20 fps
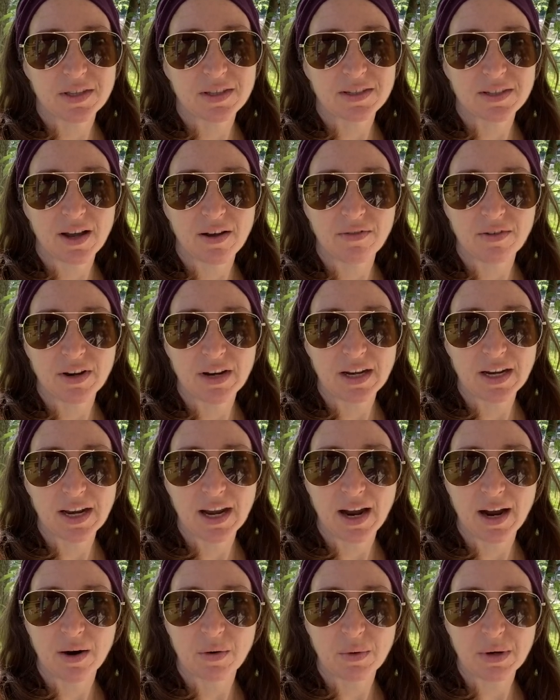the soffit
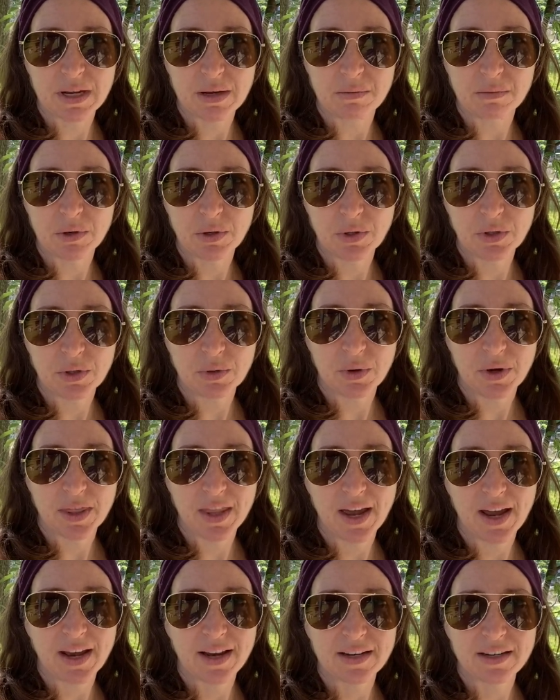anyhow. We get mildew on
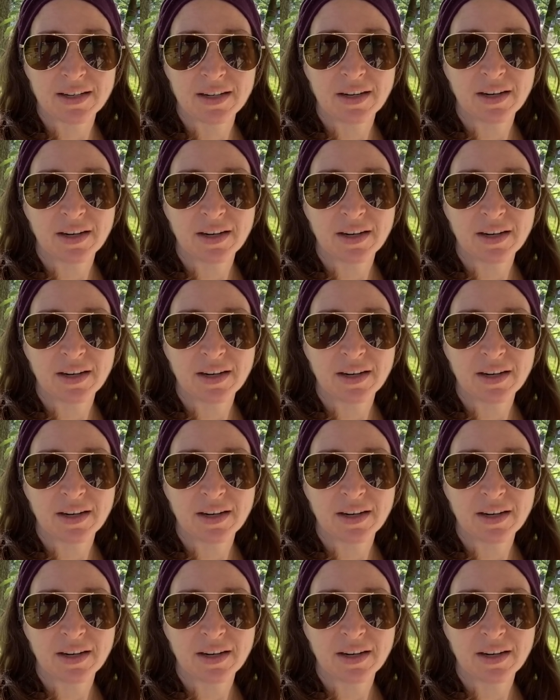that